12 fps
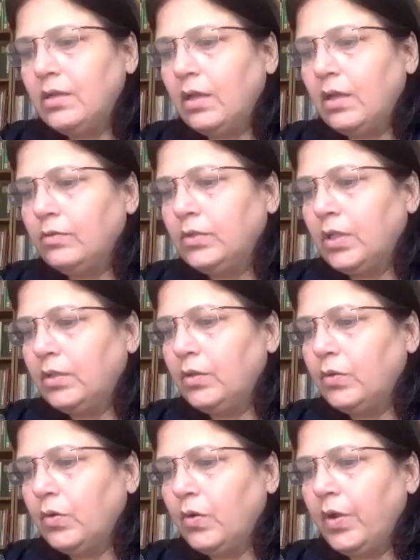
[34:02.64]
an
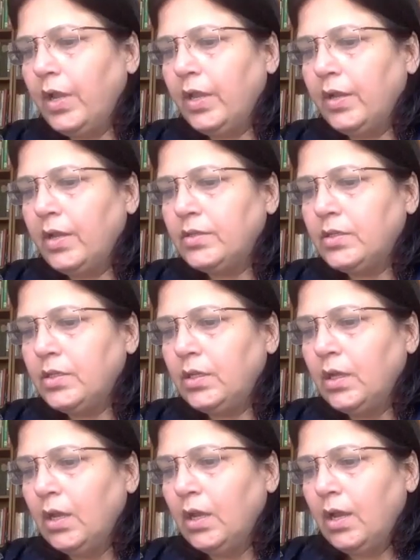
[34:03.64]
Arundhati Roy, and I
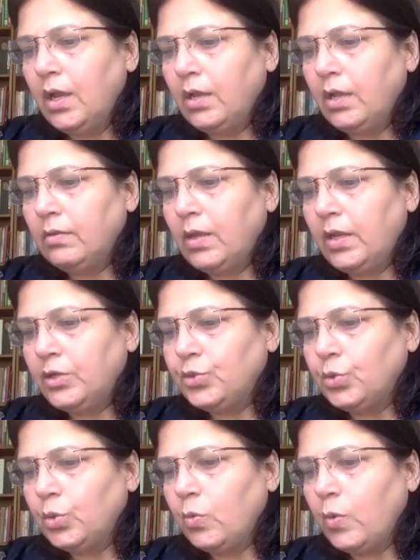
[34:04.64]
see an
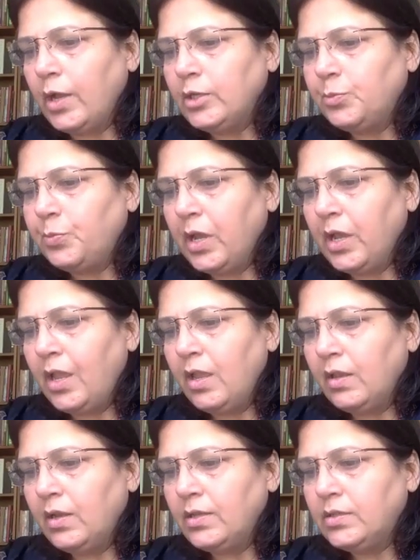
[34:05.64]
Ashok Vajpayee,
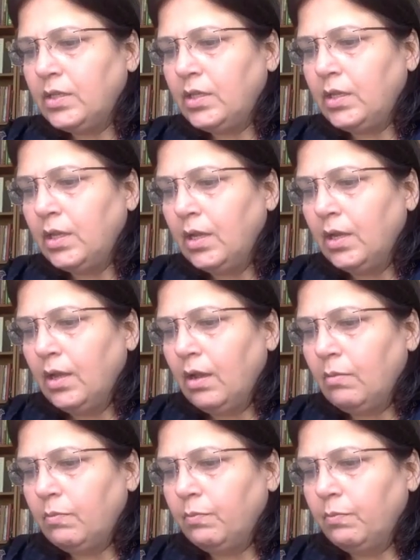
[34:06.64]
and I see
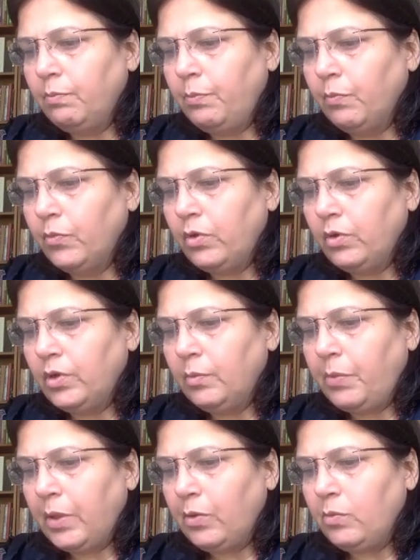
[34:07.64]

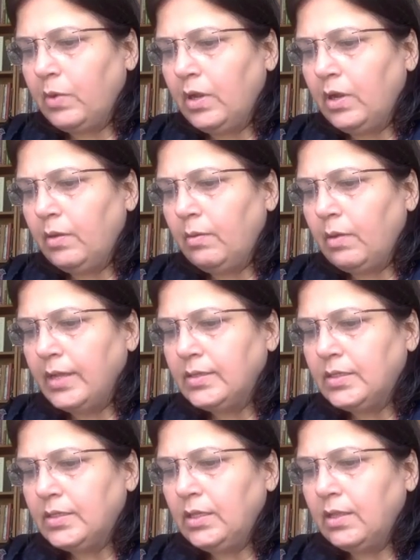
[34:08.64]
Murugan Perumal. I
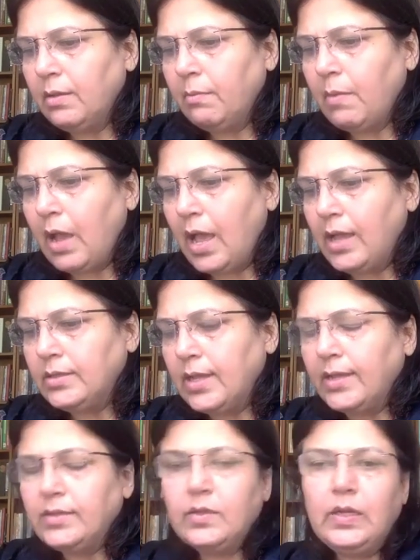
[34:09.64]
see them as
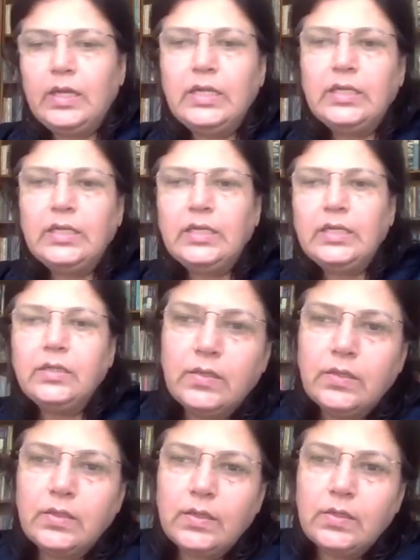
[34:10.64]
isolated
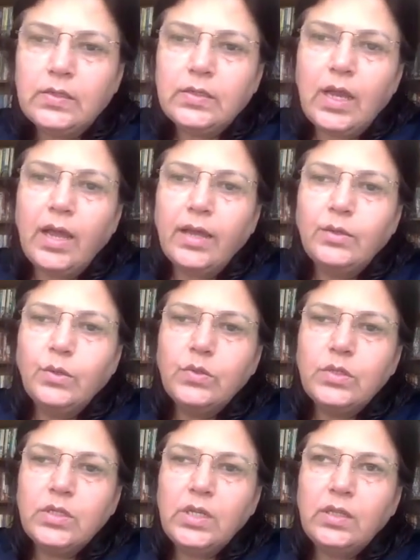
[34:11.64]
instances. I
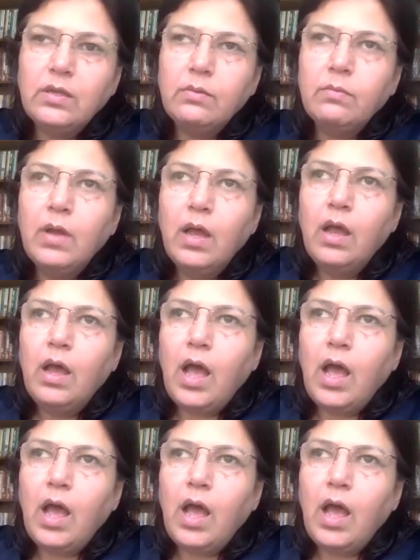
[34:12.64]
don't see them